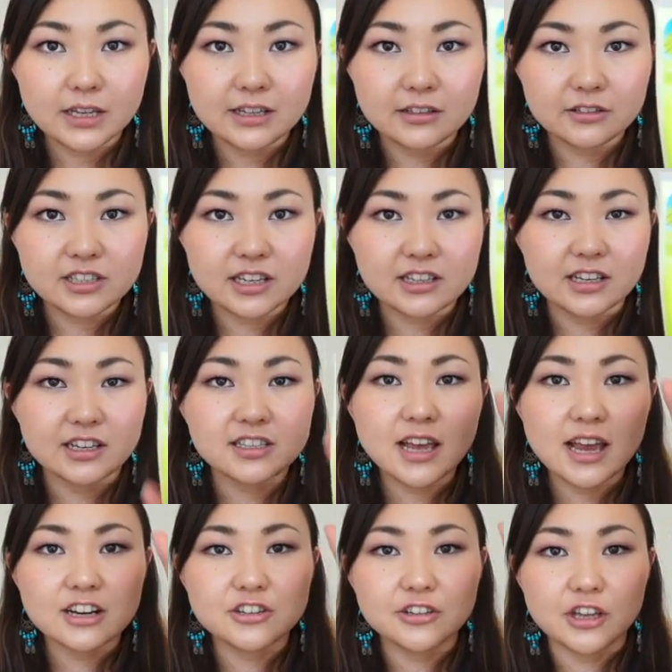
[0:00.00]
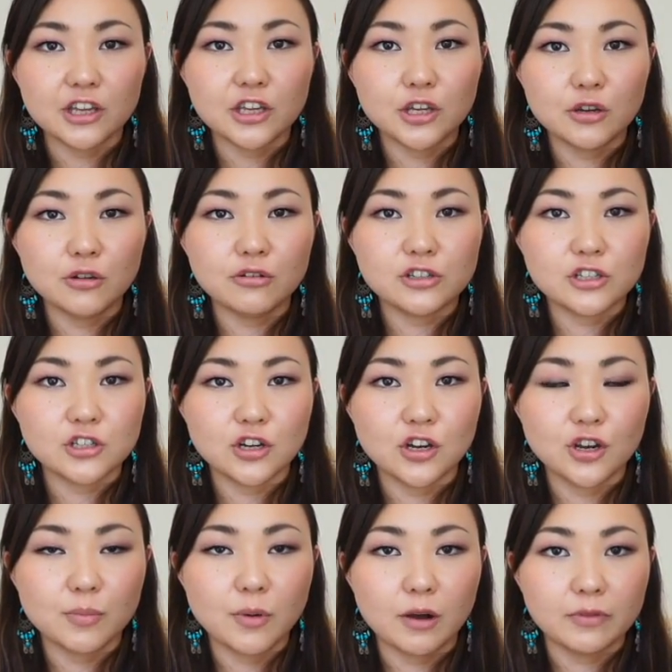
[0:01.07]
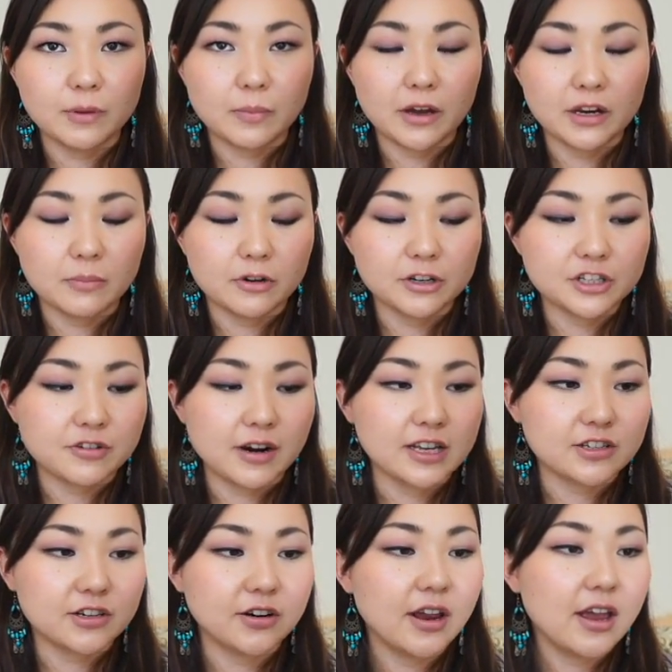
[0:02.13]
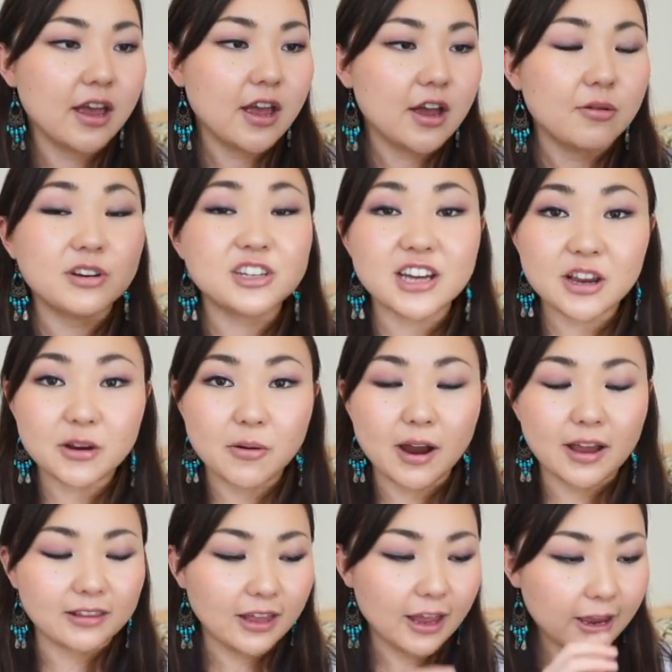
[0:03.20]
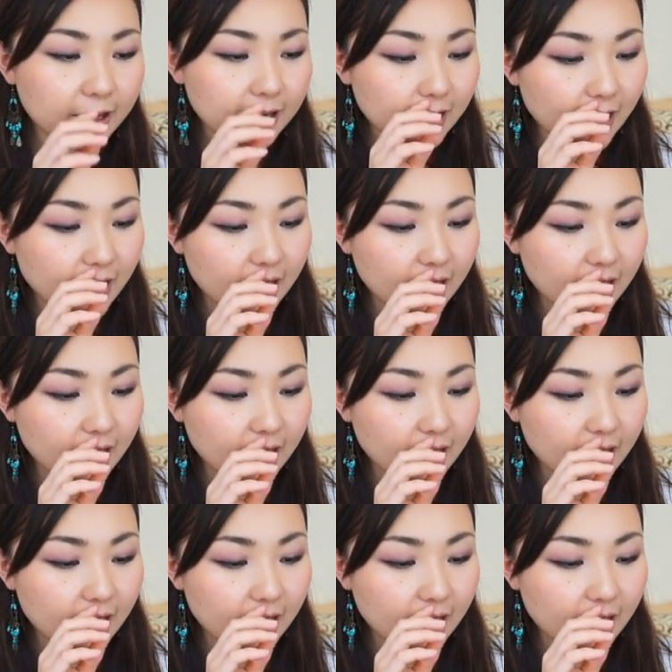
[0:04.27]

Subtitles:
It looks like it's actually a huge tube of the body moisturizer, which I quite like.